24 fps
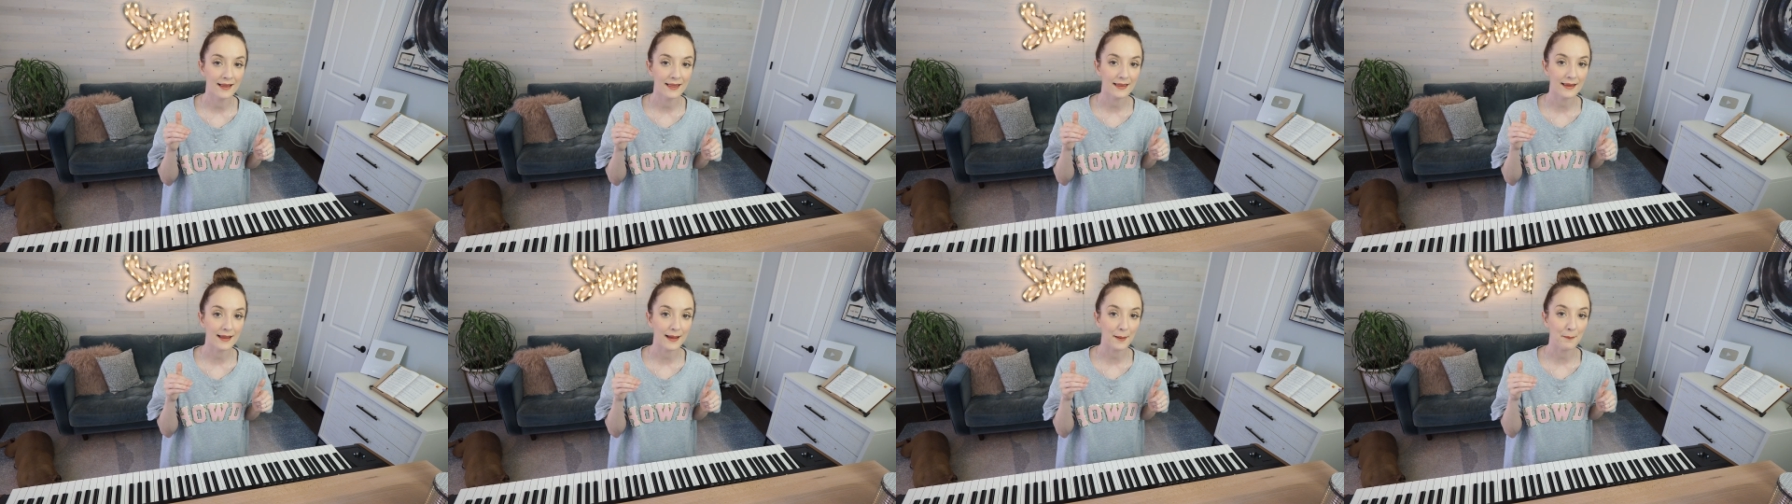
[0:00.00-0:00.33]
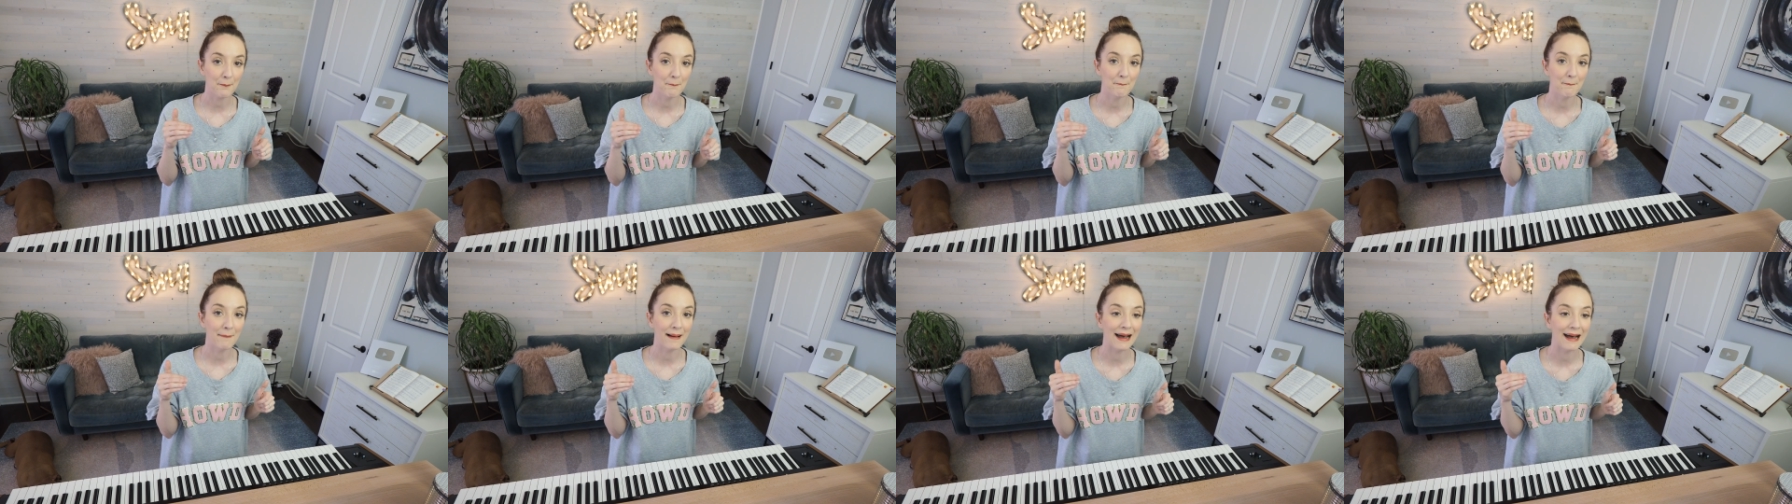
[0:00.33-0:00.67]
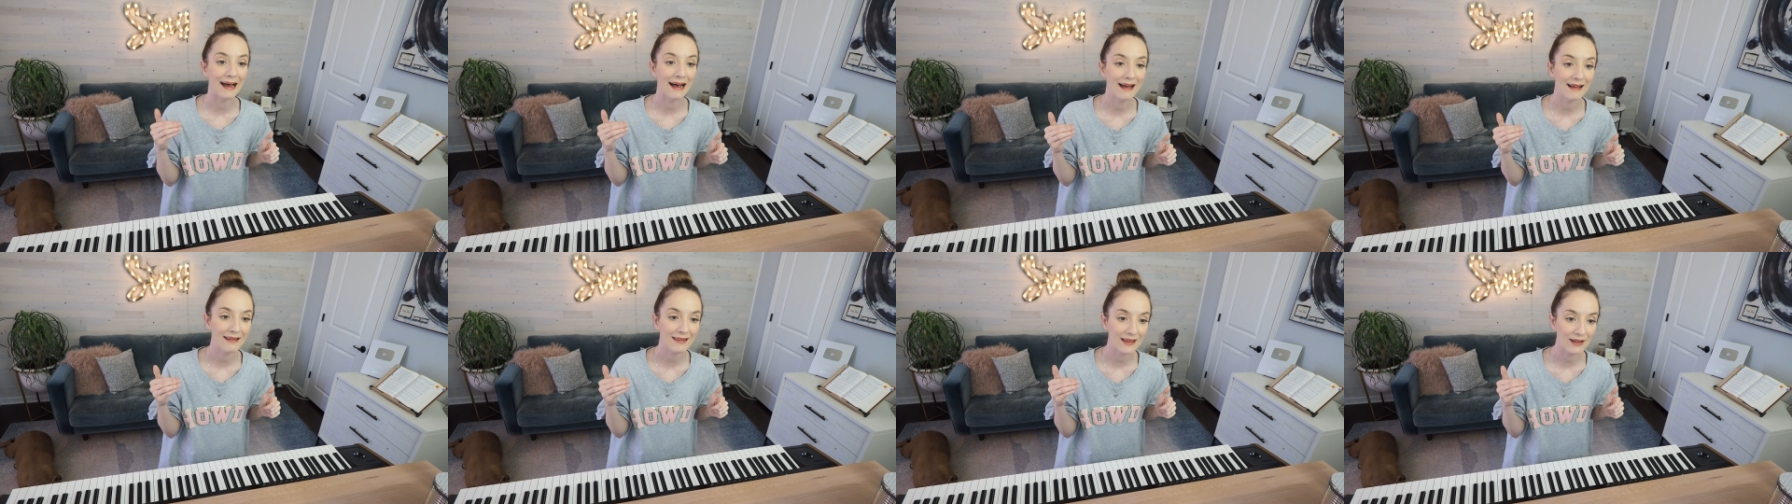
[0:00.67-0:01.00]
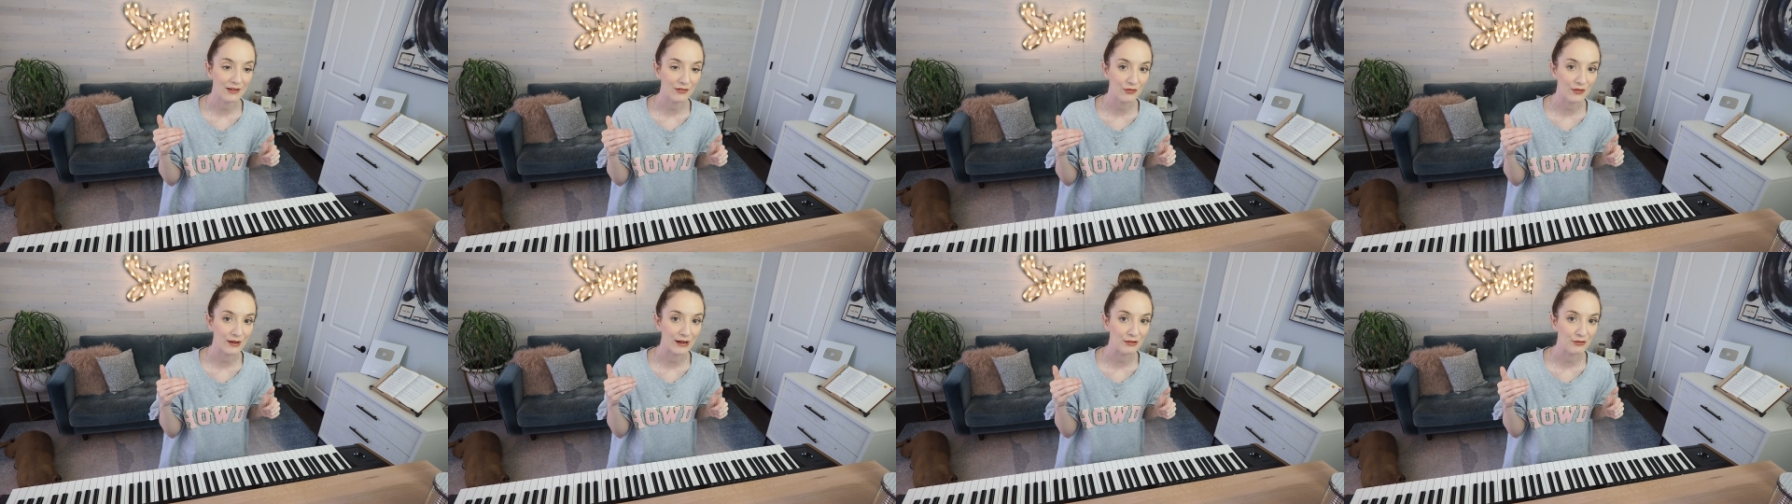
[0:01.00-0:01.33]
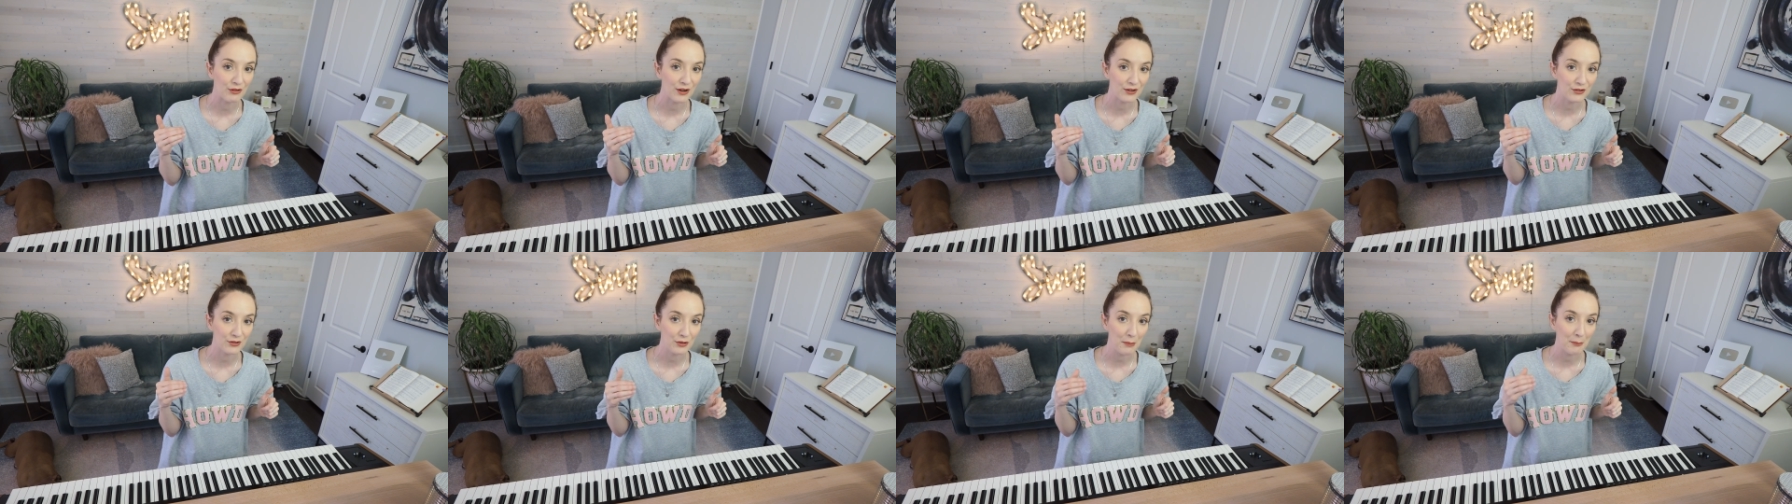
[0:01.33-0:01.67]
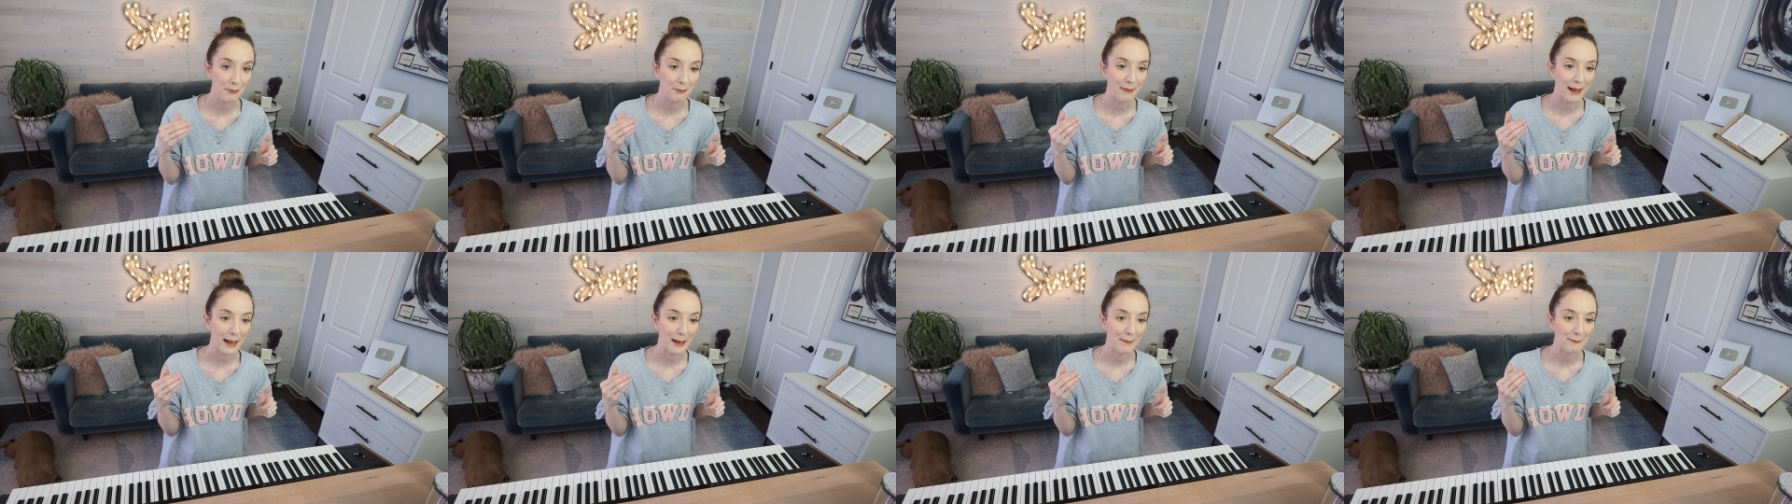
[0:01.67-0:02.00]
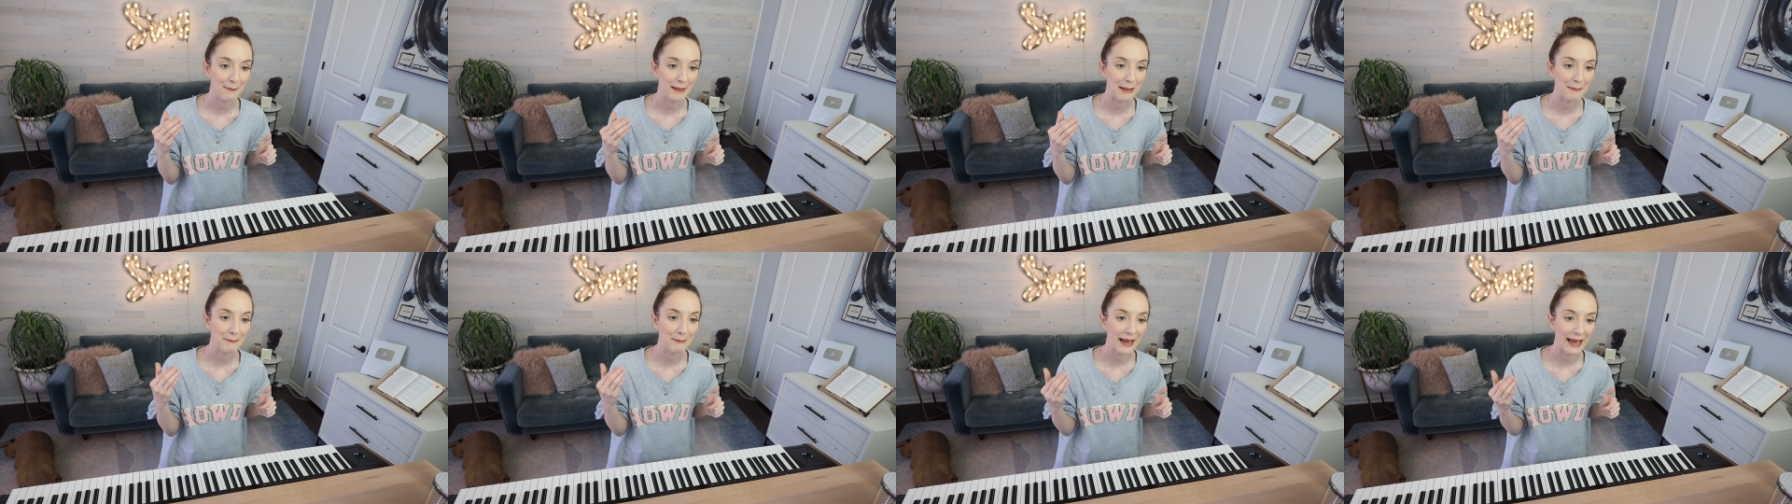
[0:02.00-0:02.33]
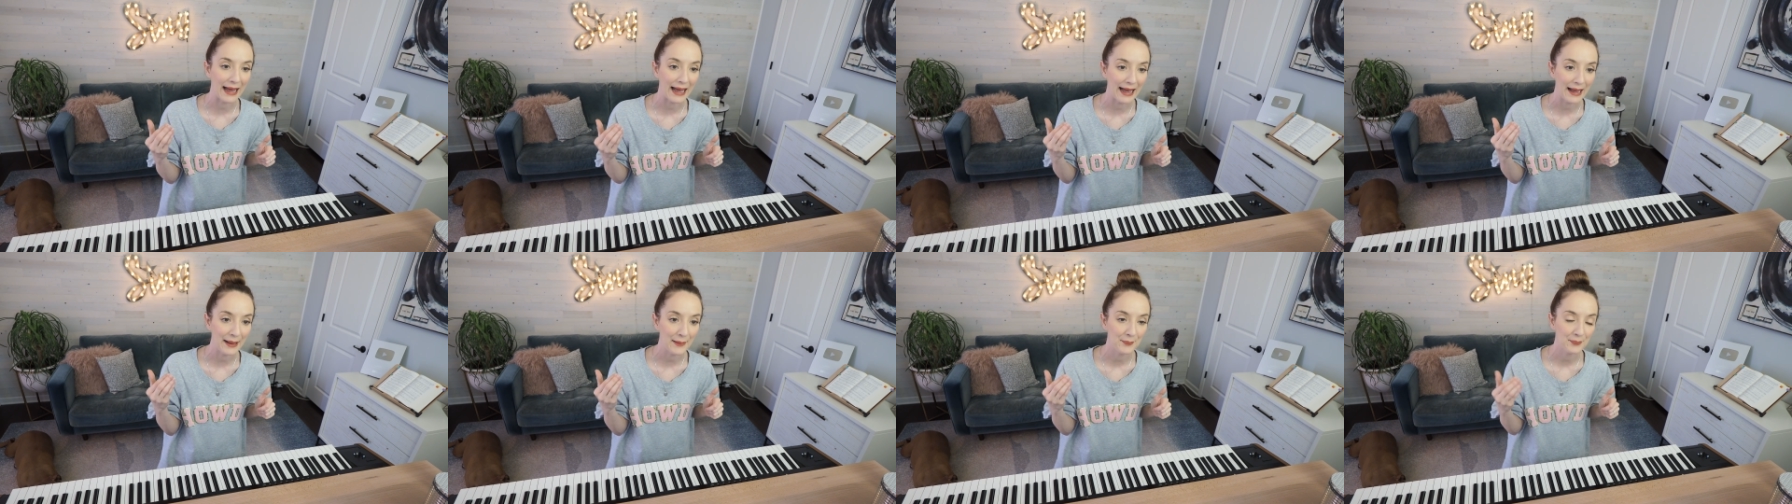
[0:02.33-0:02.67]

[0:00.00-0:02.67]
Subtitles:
like Fran Drescher, ma,